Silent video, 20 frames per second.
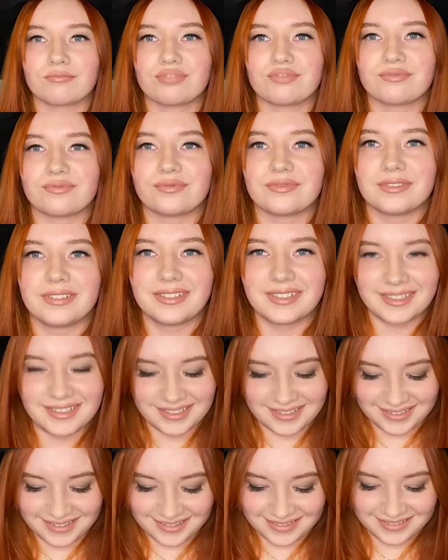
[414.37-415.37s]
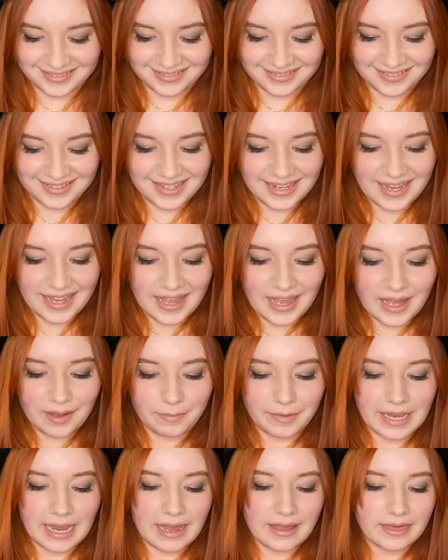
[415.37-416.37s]
But
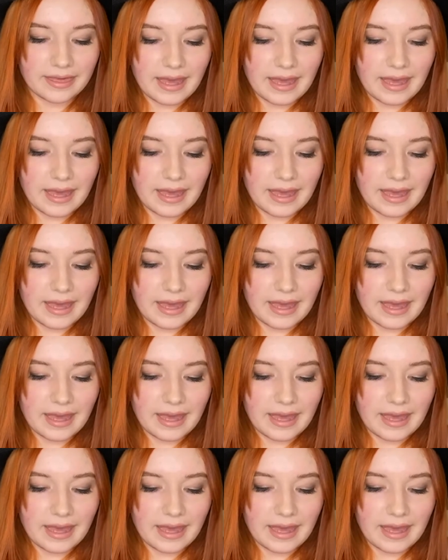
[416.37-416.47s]
yeah,